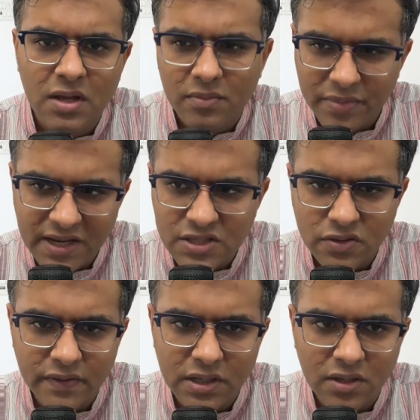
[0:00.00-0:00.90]
brains
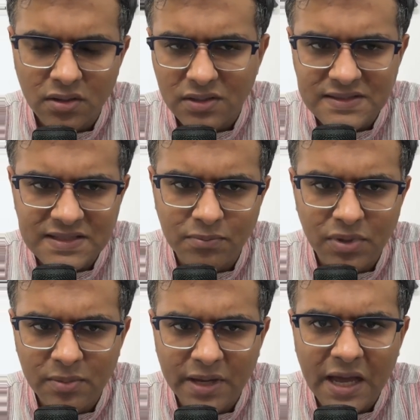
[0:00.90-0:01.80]
over here. A
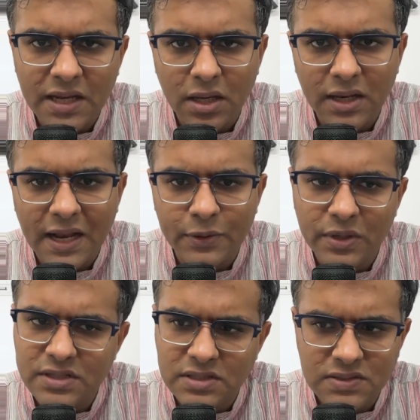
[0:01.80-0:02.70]
simple mechanical
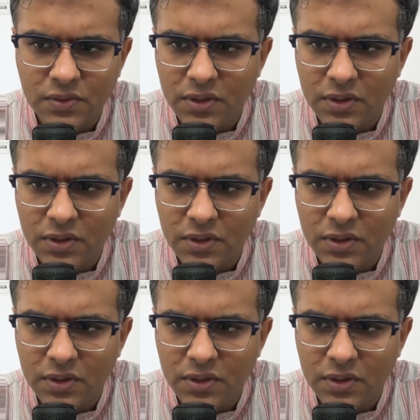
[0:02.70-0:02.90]
calculation is going